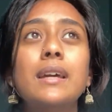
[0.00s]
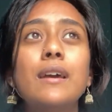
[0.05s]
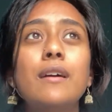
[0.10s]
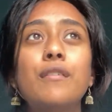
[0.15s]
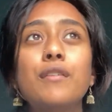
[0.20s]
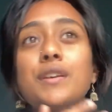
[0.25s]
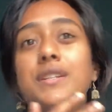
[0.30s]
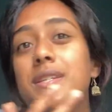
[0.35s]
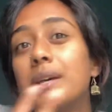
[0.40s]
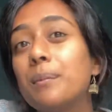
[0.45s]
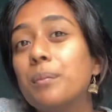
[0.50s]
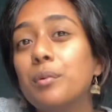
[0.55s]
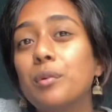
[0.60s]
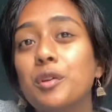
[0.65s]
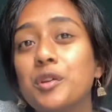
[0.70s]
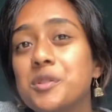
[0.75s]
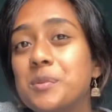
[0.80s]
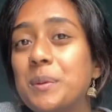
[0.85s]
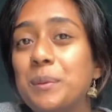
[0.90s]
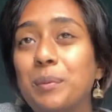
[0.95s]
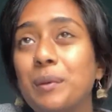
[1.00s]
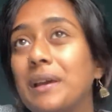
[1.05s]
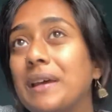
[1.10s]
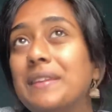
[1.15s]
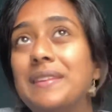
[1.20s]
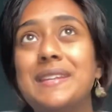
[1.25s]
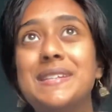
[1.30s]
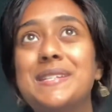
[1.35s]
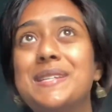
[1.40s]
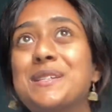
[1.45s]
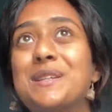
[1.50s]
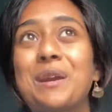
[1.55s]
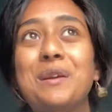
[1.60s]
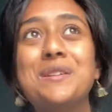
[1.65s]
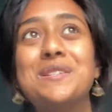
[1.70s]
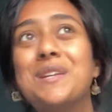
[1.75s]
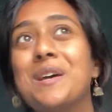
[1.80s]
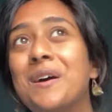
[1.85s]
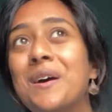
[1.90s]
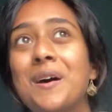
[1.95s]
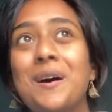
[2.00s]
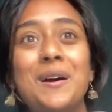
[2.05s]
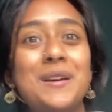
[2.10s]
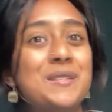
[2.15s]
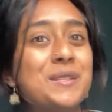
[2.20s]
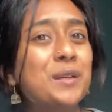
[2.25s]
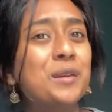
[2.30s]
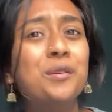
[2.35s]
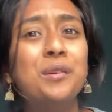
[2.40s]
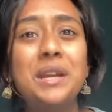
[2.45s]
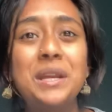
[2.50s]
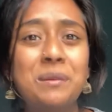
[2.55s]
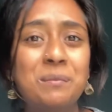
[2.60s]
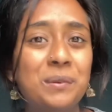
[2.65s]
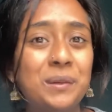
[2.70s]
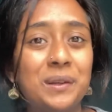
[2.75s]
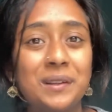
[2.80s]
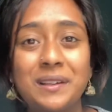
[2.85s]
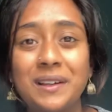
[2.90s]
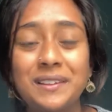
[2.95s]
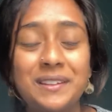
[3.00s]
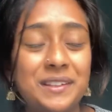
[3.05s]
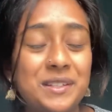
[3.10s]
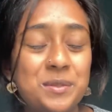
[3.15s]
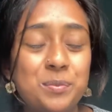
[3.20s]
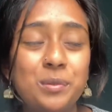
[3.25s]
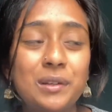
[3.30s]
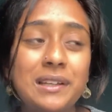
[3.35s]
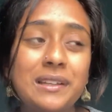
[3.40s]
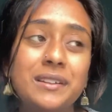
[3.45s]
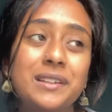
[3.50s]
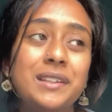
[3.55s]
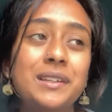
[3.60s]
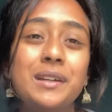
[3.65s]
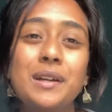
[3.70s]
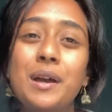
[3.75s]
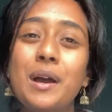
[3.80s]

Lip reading: for example, lots of people like This Is Going to Hurt. It's a great book. I think it's brilliant.